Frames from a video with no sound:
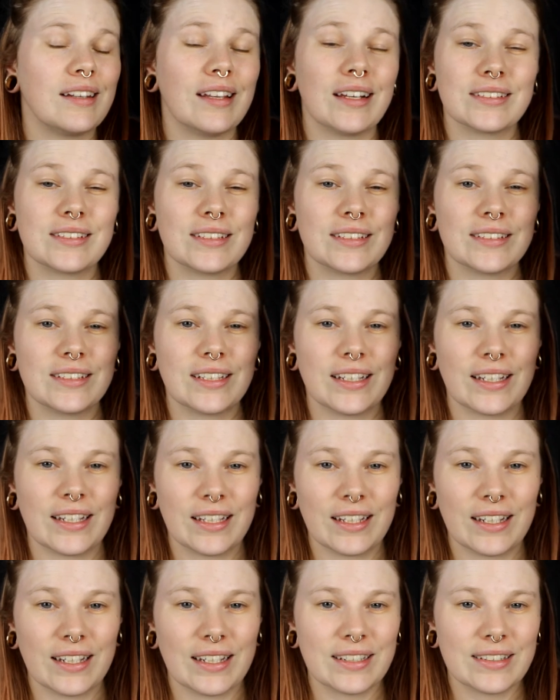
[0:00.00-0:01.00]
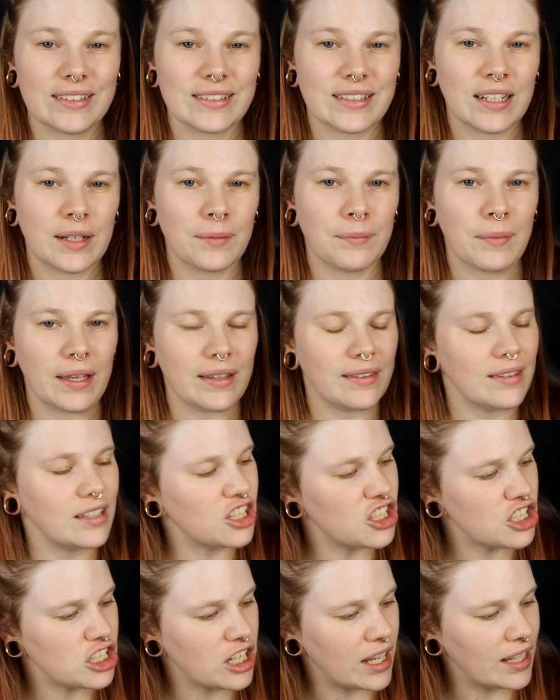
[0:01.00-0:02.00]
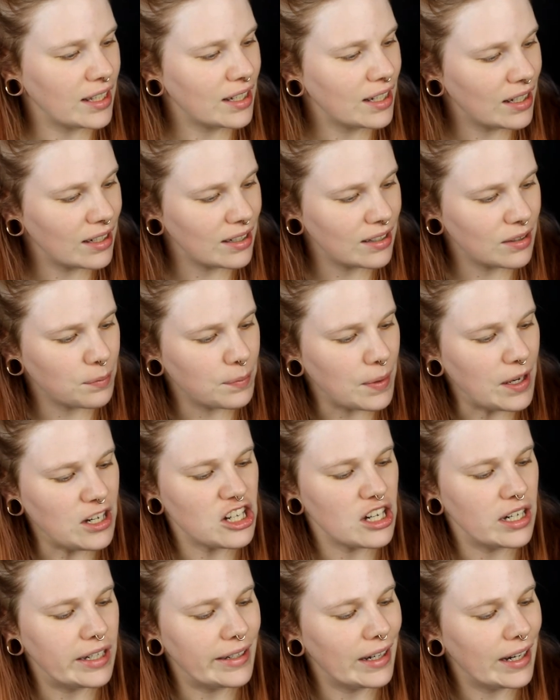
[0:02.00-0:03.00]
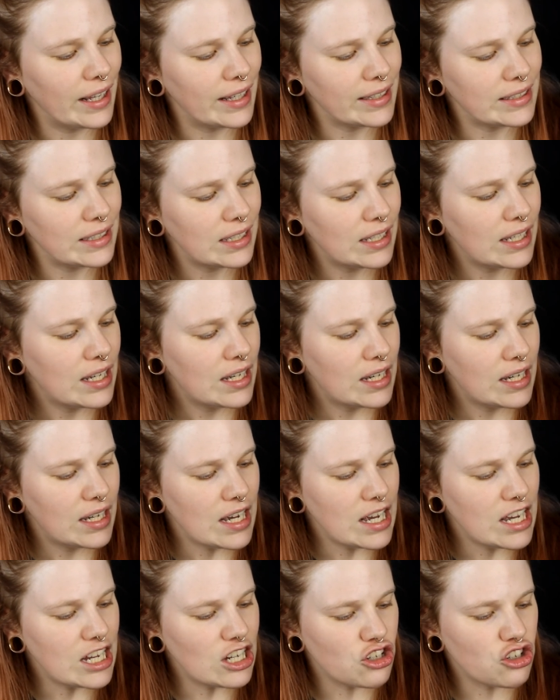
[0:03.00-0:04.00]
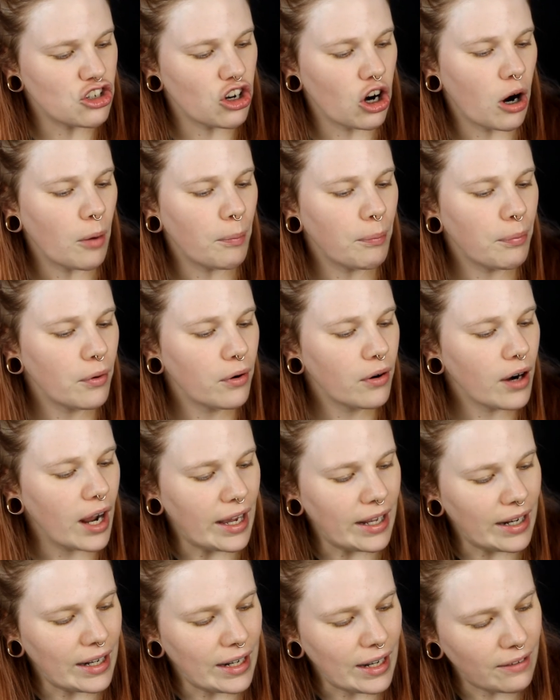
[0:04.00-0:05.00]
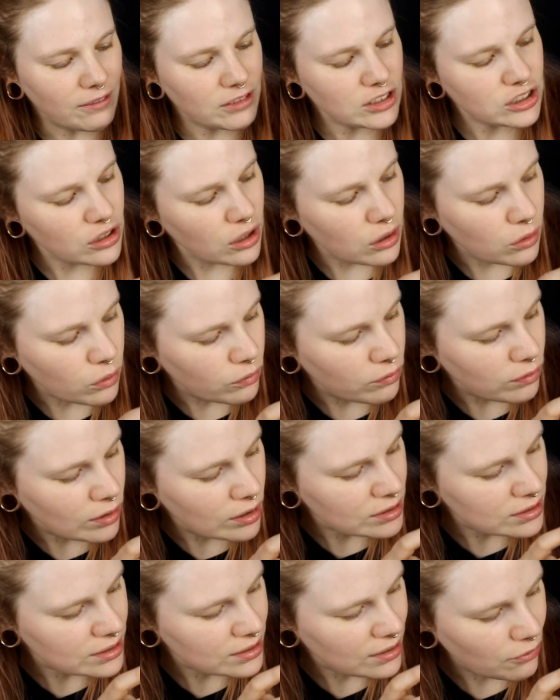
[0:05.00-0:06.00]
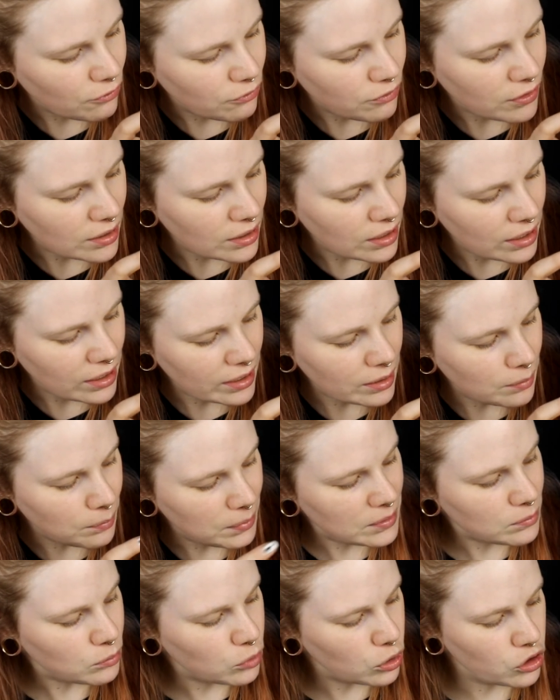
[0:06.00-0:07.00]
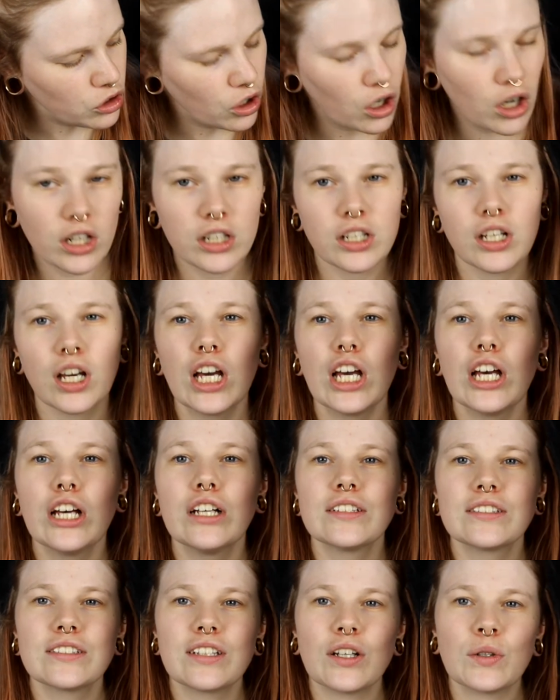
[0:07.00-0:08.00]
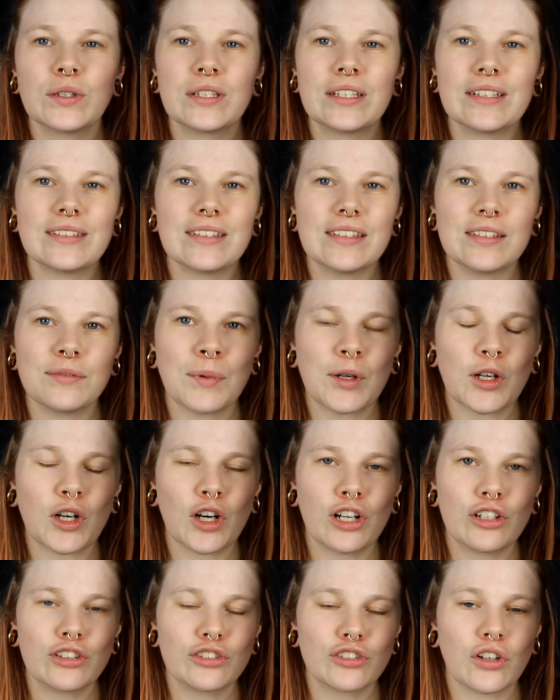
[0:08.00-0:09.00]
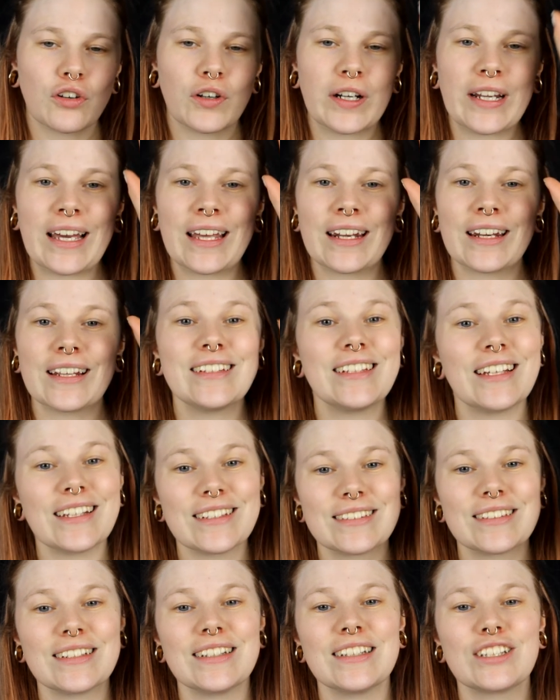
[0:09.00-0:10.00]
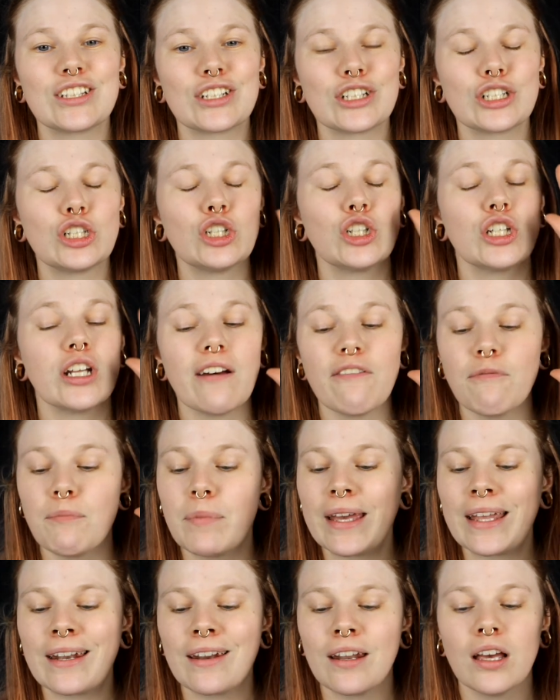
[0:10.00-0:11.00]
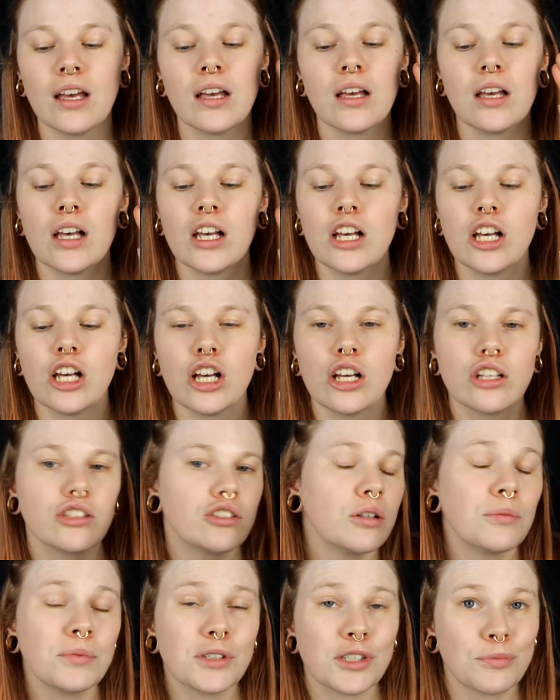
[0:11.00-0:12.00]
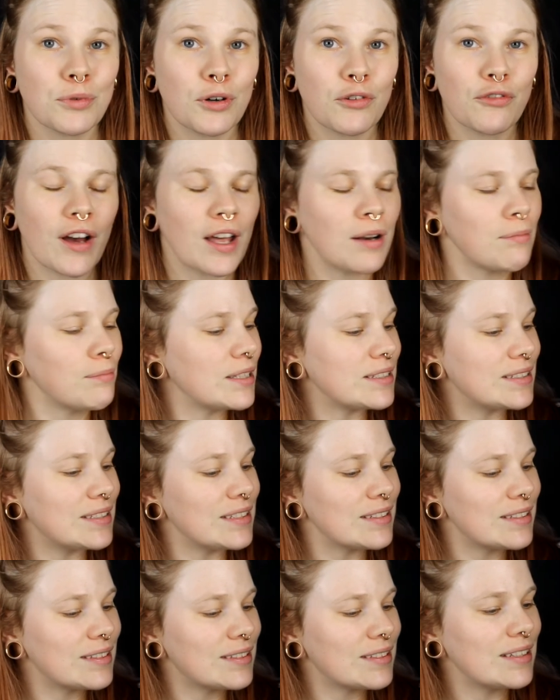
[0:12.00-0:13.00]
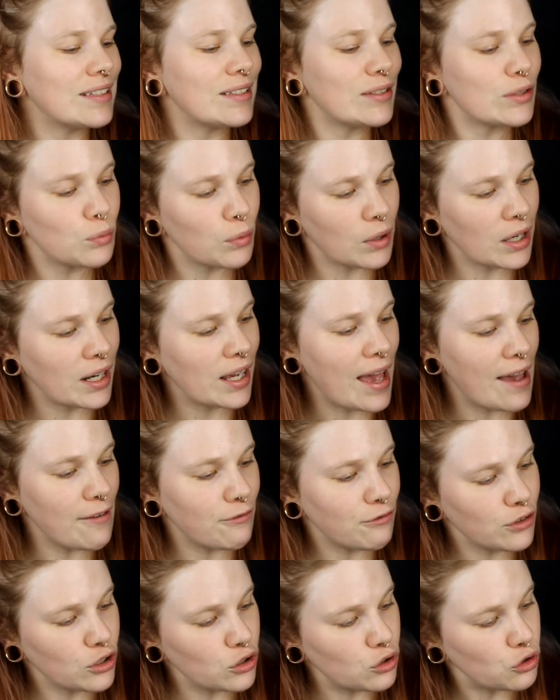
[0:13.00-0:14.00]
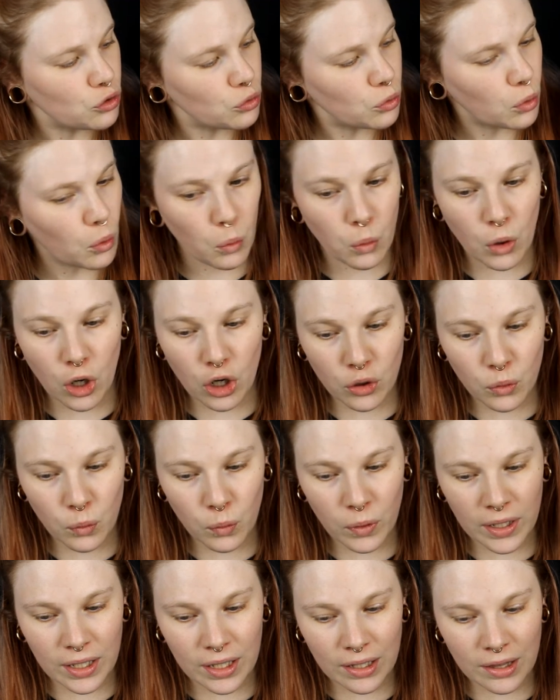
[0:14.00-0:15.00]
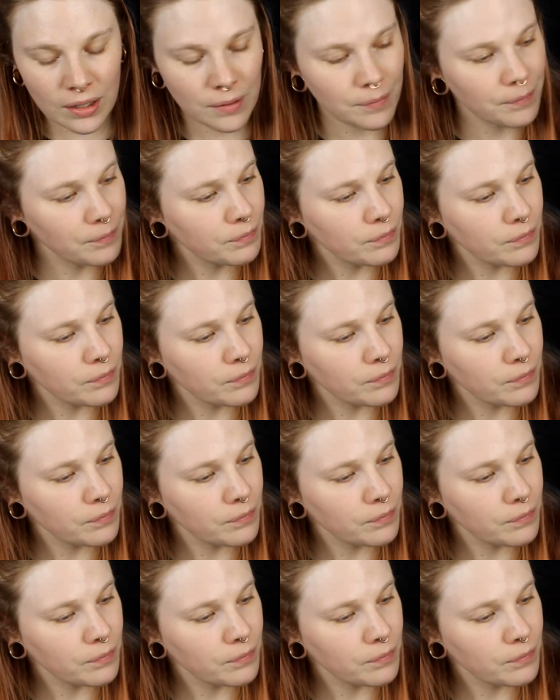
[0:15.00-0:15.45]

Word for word: doesn't. It is an amazing shade, and especially like a topper. I love it over something a little bit more dark. So this is my color story, and yes, it could have been so much more fun, but this is what I have to work with.